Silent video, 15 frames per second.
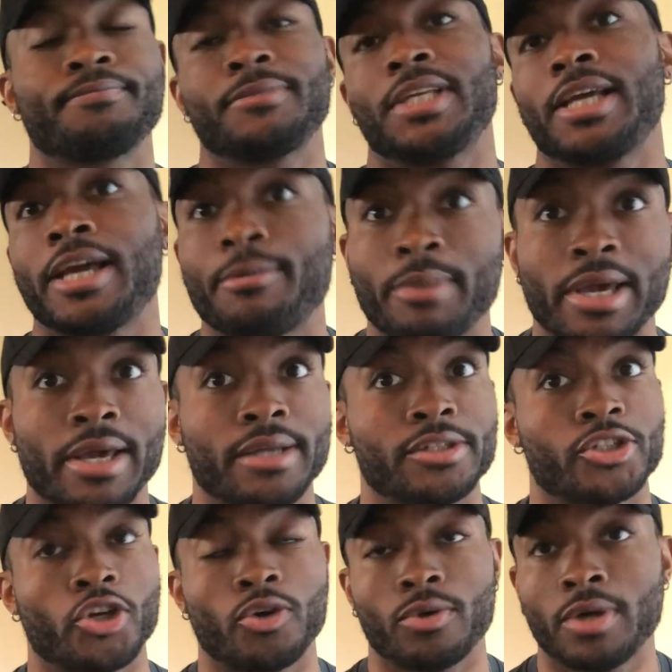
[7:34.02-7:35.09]
yeah, man.
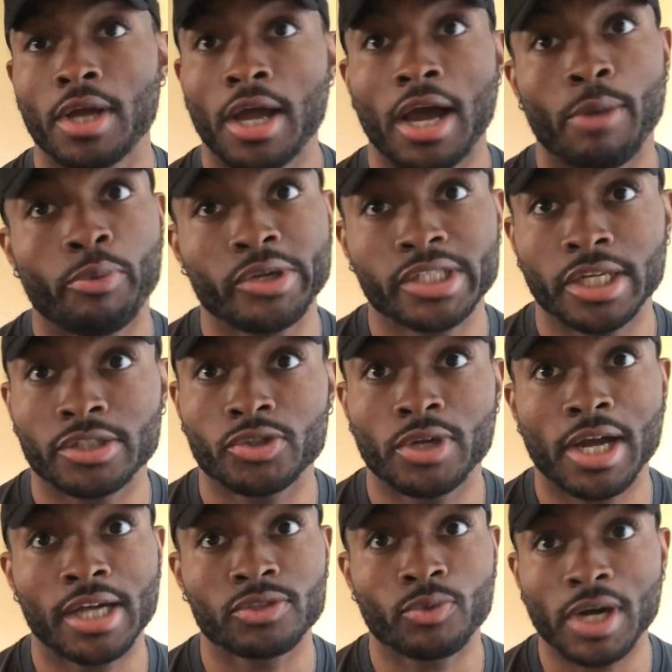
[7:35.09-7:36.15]
So, I appreciate you
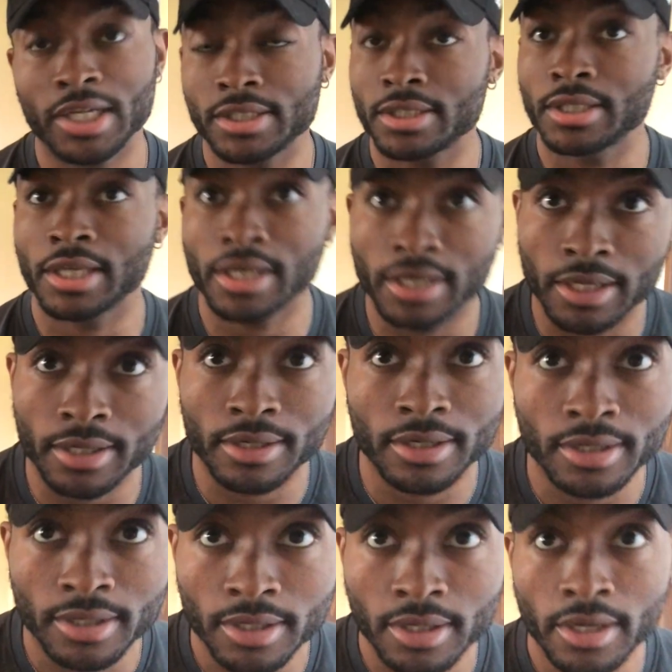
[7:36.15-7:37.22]
guys watching again.
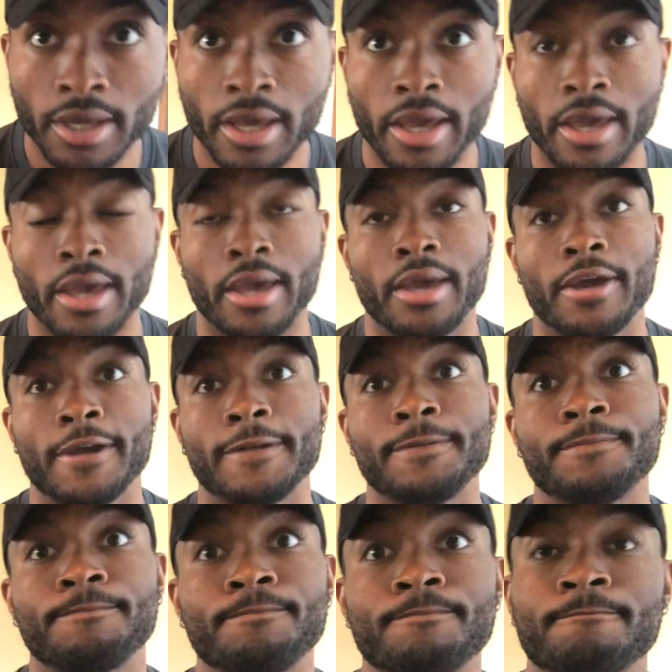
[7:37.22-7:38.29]
And
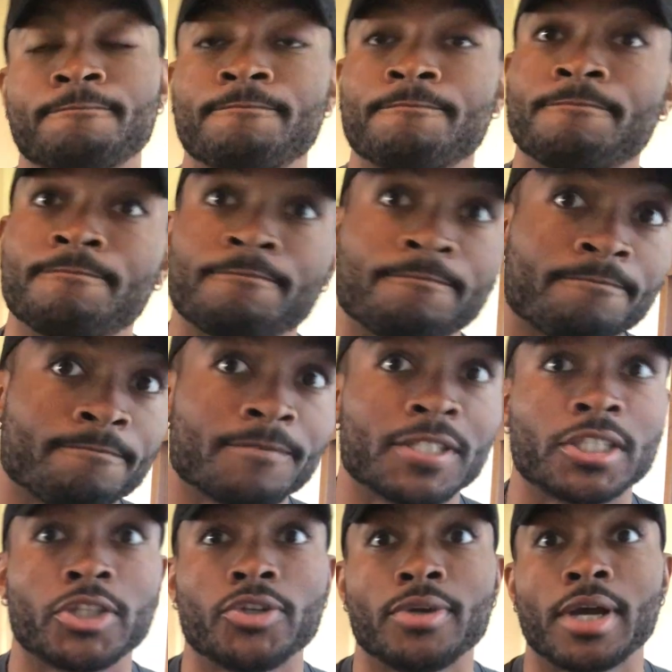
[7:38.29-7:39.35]

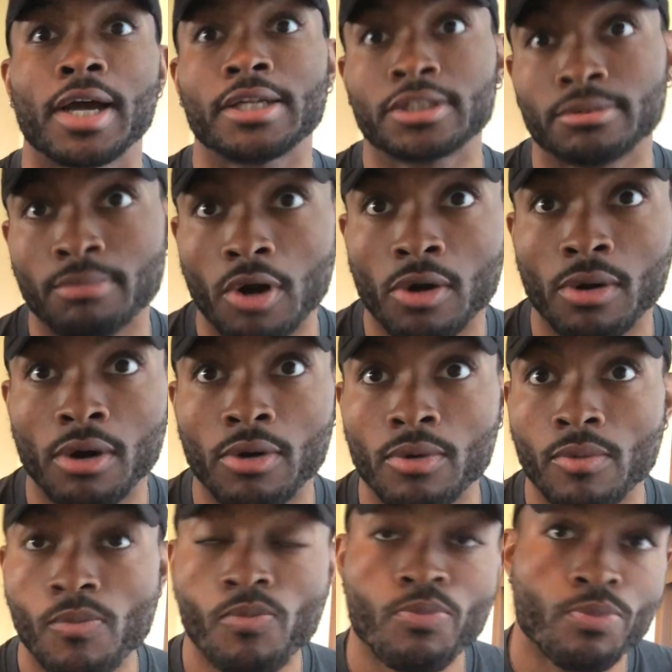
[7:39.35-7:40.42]
see you guys tomorrow.
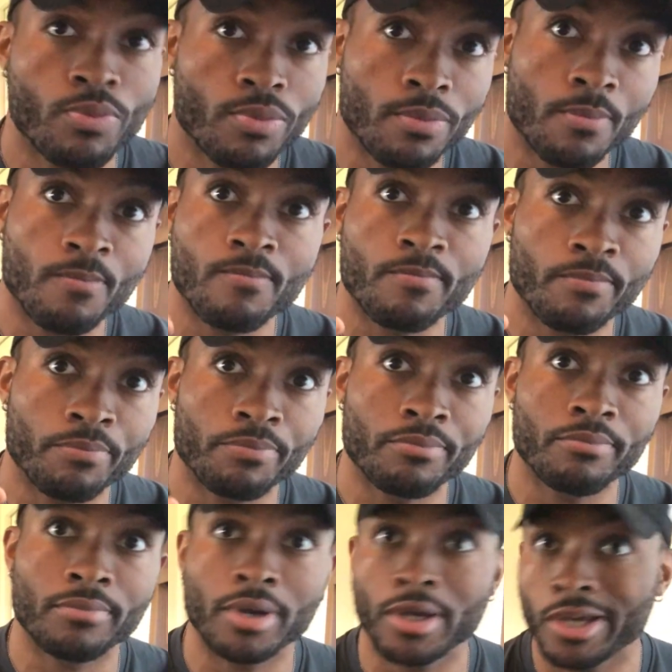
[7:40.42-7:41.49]

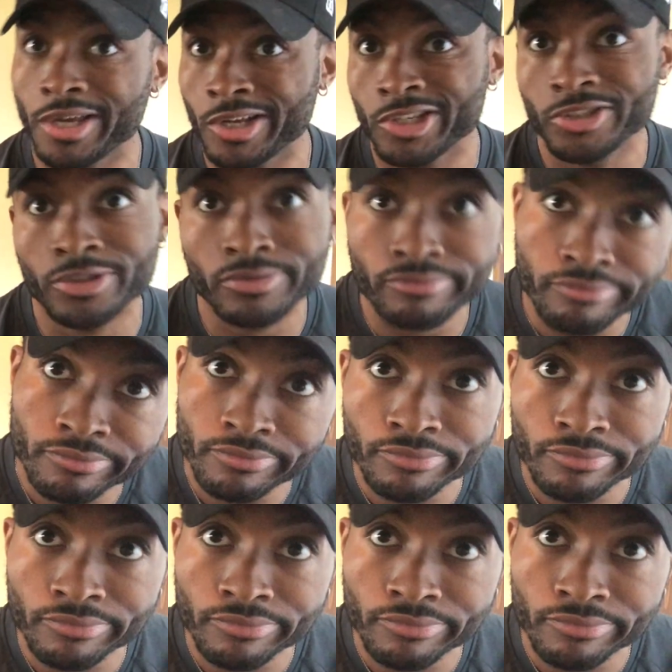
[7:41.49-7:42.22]
Peace.